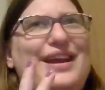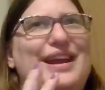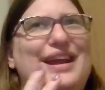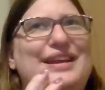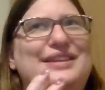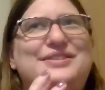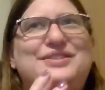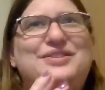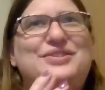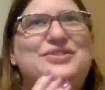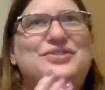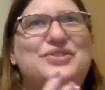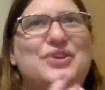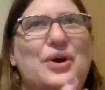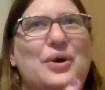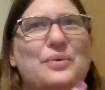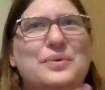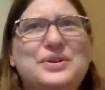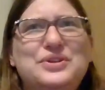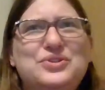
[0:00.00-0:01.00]

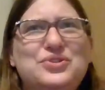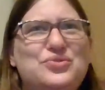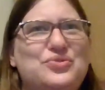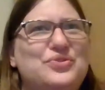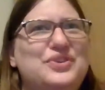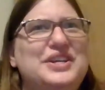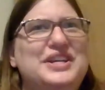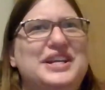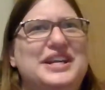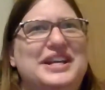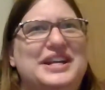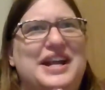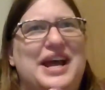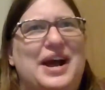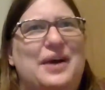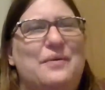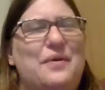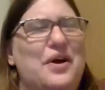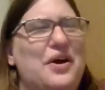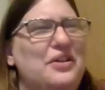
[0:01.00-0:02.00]
so intriguing
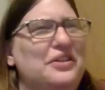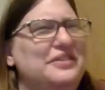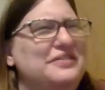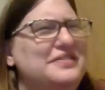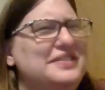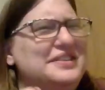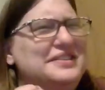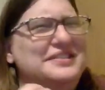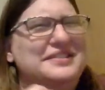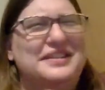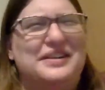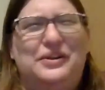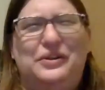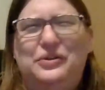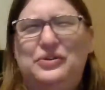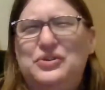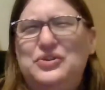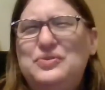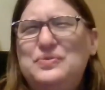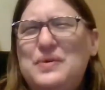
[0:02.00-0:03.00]
how all of these little
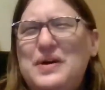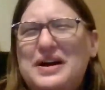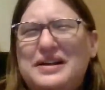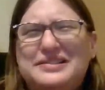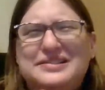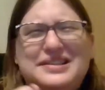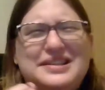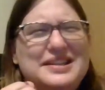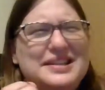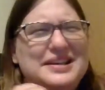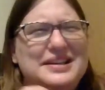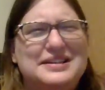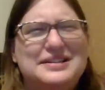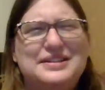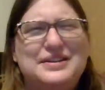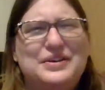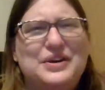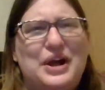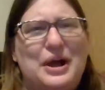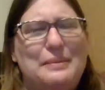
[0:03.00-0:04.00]
nuanced things
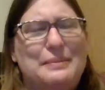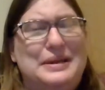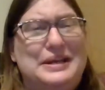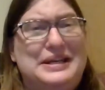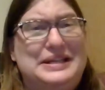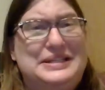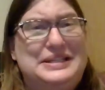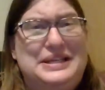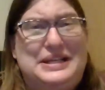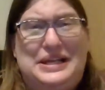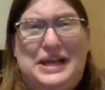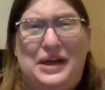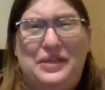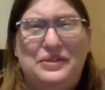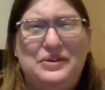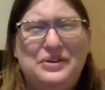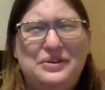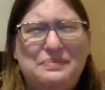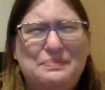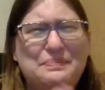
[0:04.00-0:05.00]
are coming in
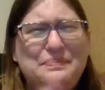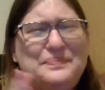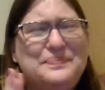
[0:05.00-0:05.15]
together.